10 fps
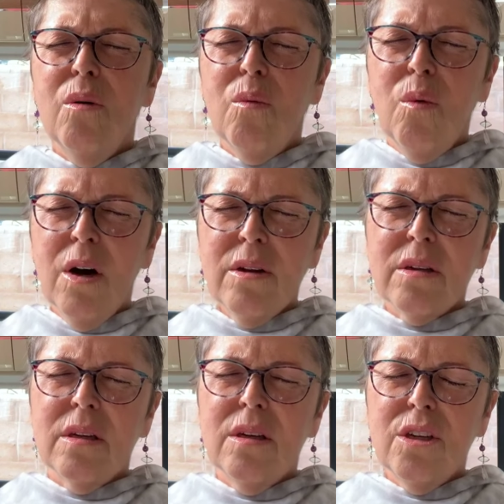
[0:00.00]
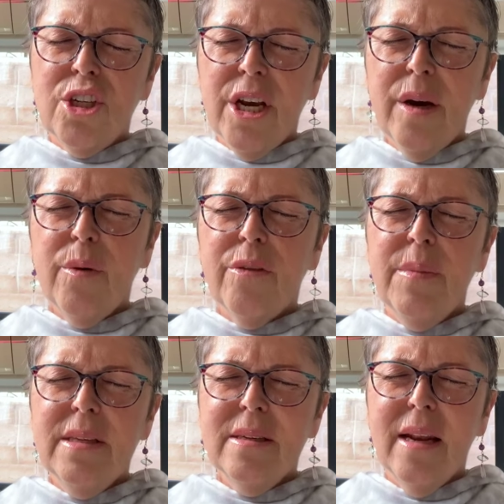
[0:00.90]
want to share with
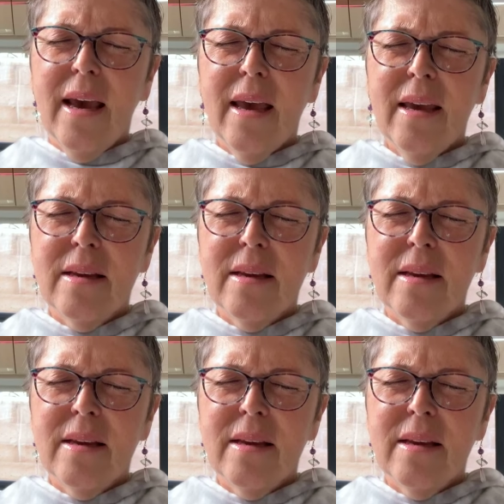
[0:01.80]
me today?